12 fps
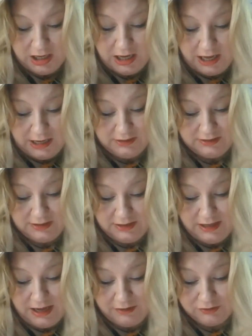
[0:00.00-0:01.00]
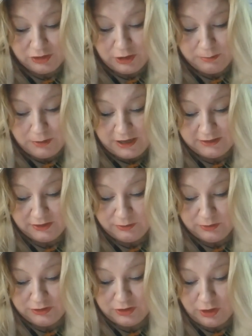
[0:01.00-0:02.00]
Honestly, after our practice
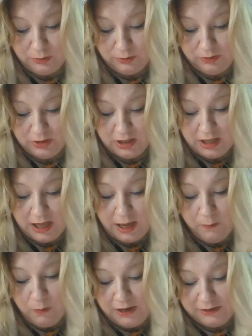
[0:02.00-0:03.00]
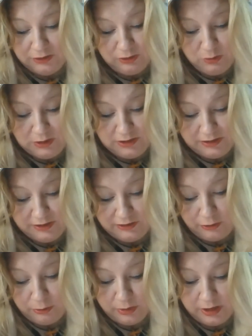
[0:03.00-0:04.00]
was sold, I wanted to quit this
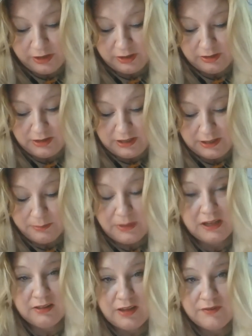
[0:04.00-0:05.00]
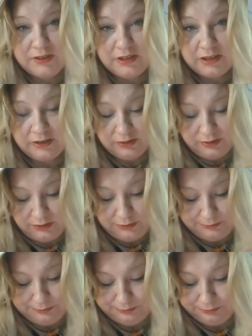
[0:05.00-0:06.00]
career in my 11 years.
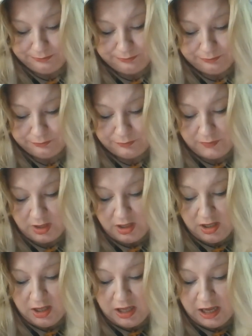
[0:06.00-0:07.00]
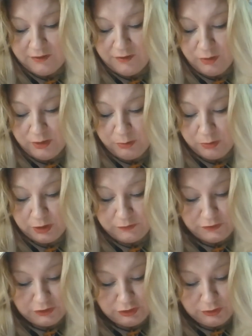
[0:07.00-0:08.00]
I've only worked
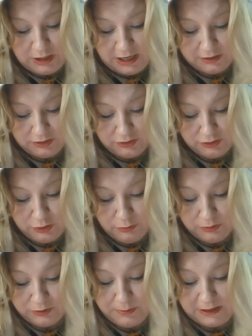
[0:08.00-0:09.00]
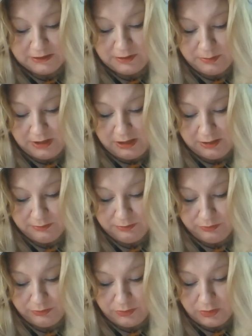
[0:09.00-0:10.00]
for 2 doctors who respected me.
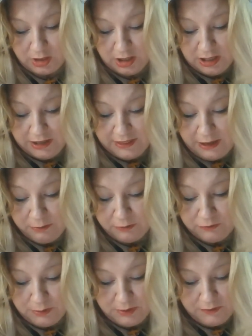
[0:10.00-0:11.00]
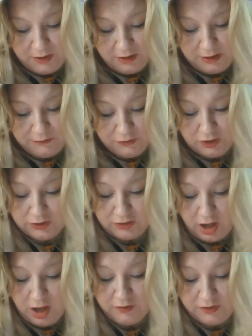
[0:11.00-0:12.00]
They were from the very first
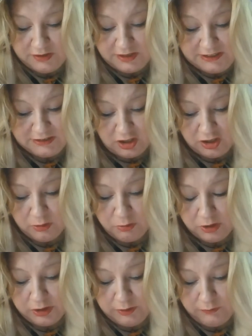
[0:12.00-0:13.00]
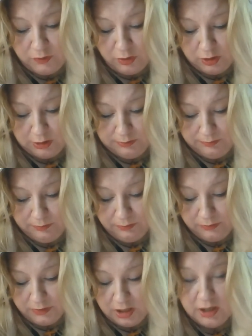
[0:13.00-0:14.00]
office I started working for,
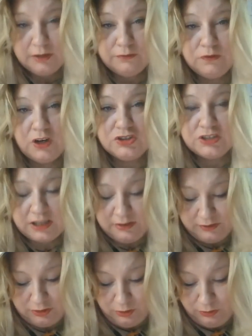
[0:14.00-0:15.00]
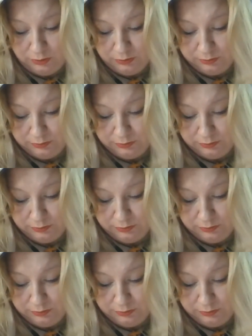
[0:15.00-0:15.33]
fresh out of school.